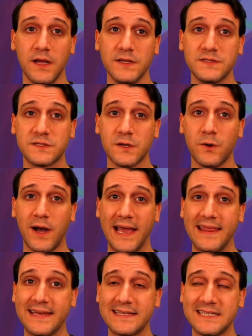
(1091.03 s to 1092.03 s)
so I
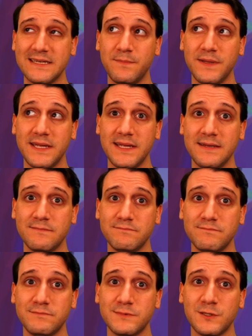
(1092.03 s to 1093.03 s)
think she'd be
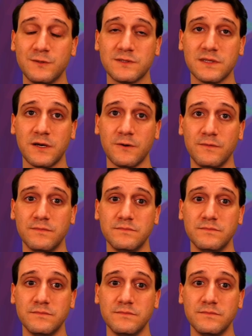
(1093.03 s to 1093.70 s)
too slow.